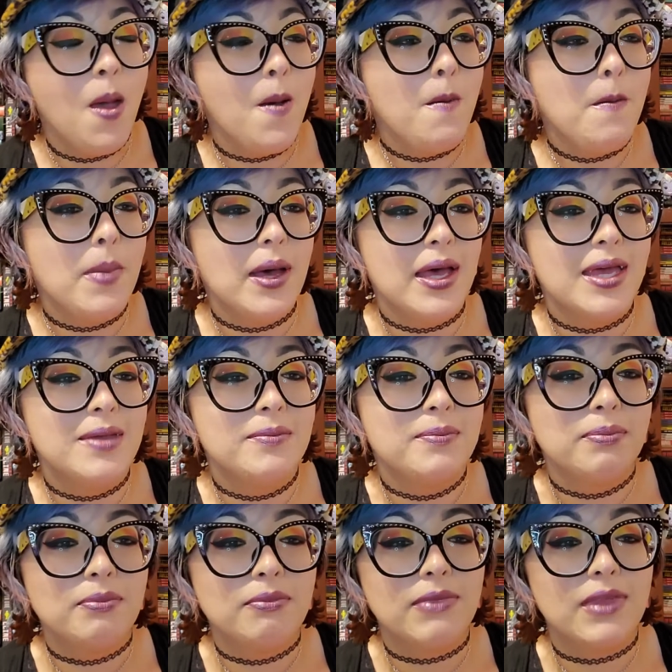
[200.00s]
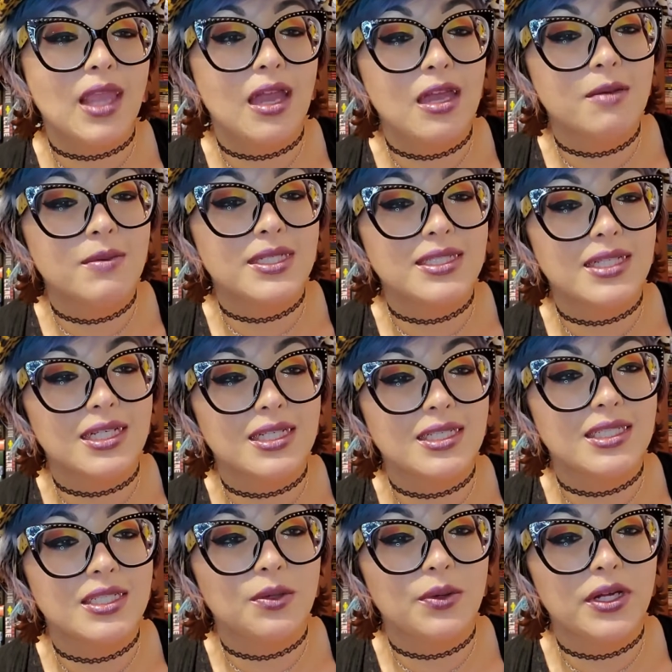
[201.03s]
but I am excited to
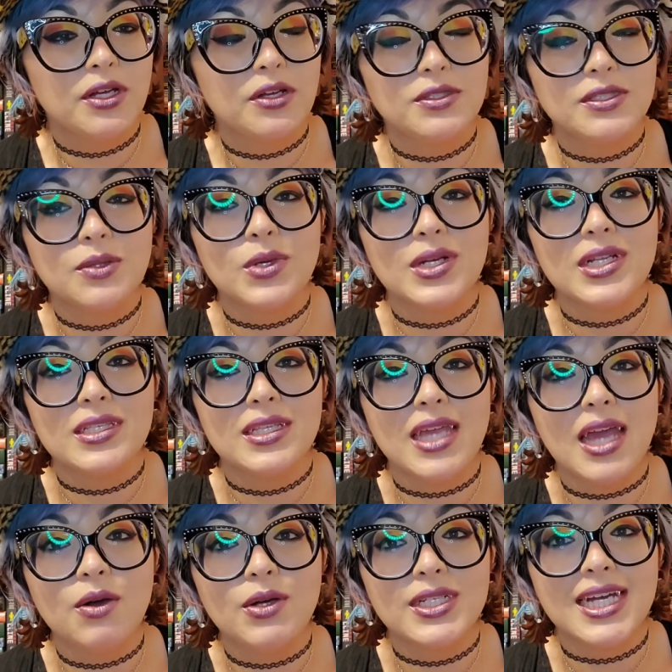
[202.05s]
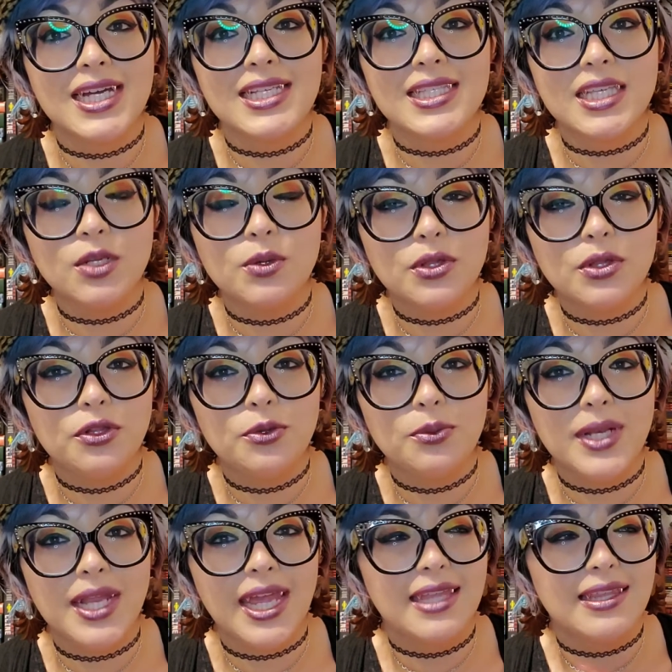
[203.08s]
see where it goes. So I want to see how it ties in with
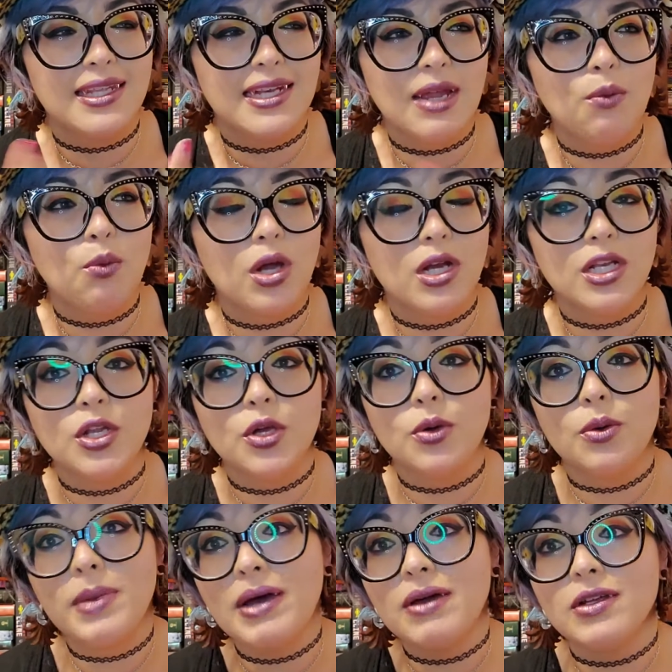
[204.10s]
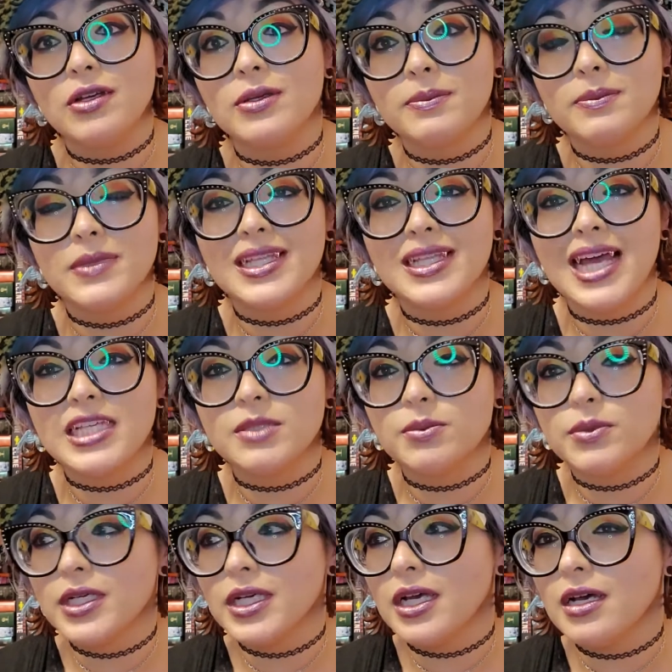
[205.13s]
Illuminae, and then I want to know about the last
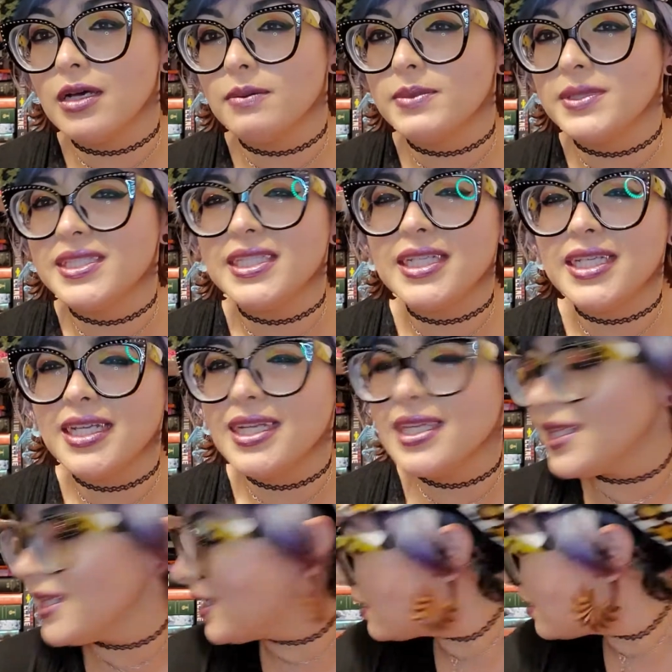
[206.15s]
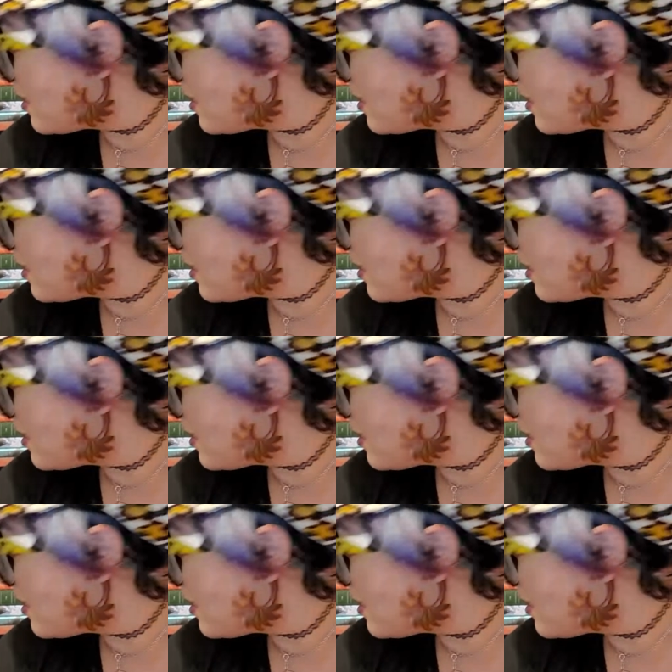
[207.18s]
book, Obsidian, I think it's